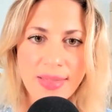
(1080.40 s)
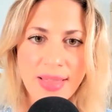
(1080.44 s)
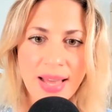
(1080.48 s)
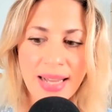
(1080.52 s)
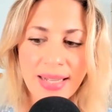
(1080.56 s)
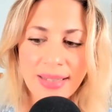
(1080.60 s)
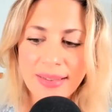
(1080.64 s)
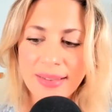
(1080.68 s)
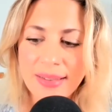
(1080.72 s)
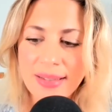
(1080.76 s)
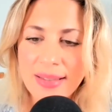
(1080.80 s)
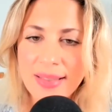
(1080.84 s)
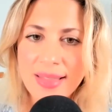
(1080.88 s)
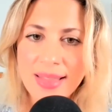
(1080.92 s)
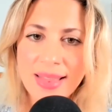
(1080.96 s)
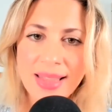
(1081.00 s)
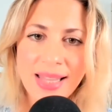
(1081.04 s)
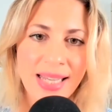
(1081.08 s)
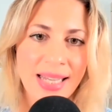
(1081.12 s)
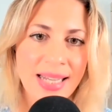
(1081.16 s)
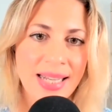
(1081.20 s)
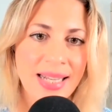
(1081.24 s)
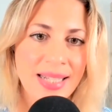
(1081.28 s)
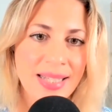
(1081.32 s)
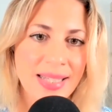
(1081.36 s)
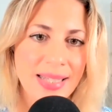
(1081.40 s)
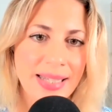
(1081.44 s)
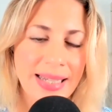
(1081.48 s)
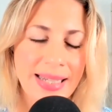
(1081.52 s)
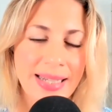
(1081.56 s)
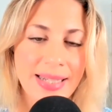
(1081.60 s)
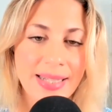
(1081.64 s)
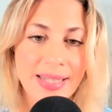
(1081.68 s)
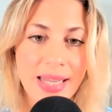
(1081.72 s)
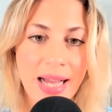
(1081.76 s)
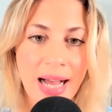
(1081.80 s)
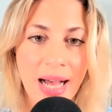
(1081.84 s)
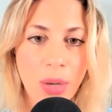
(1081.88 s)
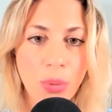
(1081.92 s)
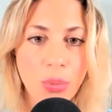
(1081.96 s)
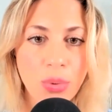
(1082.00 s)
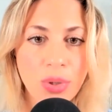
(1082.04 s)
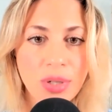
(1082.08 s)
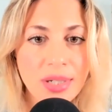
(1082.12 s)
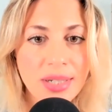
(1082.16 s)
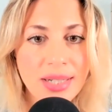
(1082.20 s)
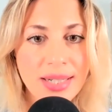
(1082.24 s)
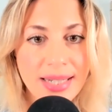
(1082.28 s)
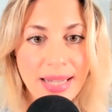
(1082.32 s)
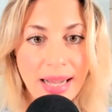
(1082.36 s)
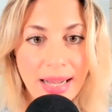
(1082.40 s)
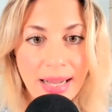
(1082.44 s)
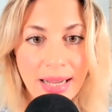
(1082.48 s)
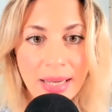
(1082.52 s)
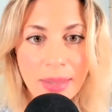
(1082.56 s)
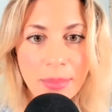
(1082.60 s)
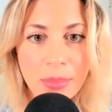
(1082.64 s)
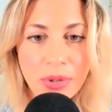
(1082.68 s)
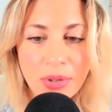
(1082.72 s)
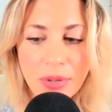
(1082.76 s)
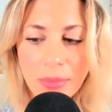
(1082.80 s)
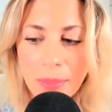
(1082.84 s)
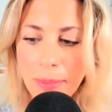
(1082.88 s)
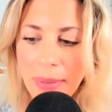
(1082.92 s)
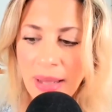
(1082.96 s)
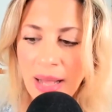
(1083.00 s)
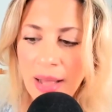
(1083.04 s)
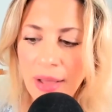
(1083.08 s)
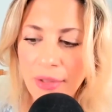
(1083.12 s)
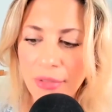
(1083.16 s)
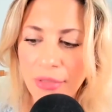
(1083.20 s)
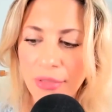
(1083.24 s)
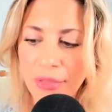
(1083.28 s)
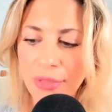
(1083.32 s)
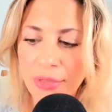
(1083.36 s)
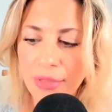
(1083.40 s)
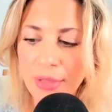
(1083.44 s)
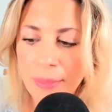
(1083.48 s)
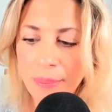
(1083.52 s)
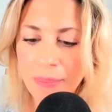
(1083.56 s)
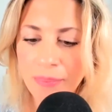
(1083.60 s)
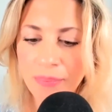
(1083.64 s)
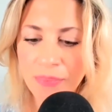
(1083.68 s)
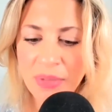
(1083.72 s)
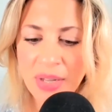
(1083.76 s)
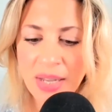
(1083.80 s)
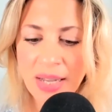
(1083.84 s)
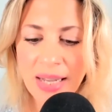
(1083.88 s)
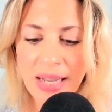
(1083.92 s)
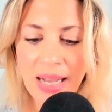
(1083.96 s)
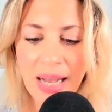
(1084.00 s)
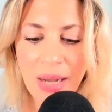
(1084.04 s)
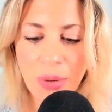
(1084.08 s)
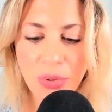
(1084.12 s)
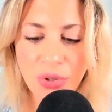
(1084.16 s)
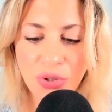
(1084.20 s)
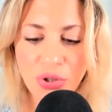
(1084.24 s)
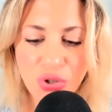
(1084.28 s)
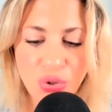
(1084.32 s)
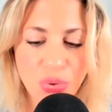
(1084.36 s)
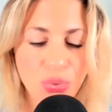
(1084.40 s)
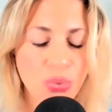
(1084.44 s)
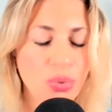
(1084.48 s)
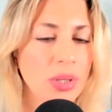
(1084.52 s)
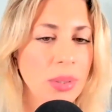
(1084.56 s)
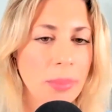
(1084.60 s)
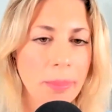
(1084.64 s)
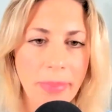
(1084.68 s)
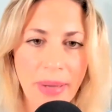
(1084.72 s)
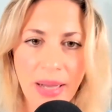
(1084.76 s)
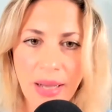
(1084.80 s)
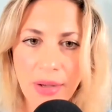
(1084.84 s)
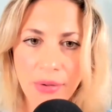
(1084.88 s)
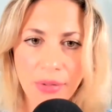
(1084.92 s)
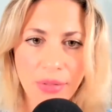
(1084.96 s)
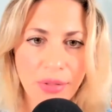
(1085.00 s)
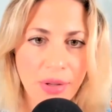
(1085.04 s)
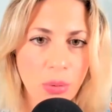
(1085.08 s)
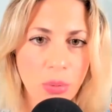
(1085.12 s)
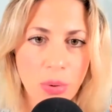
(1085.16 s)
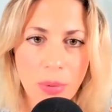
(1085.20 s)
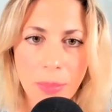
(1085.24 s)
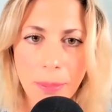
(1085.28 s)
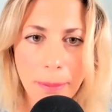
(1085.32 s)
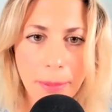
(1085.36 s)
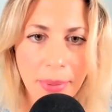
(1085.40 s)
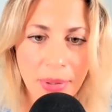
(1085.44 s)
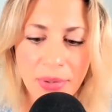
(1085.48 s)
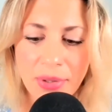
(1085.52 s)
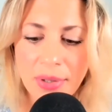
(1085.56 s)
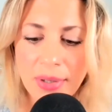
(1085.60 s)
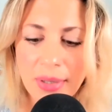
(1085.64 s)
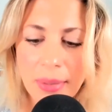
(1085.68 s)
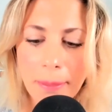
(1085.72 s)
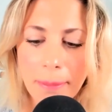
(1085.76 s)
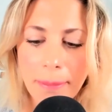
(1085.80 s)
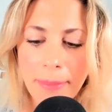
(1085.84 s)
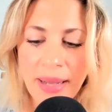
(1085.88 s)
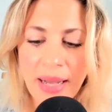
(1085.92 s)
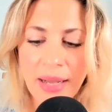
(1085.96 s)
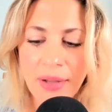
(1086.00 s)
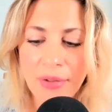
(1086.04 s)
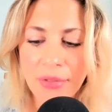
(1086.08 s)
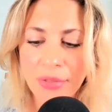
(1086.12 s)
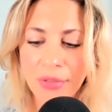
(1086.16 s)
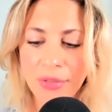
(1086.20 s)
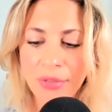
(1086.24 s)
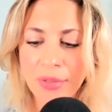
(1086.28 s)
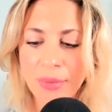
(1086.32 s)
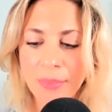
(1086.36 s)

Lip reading: that this is our diamond path, our jewel path, our pearl path.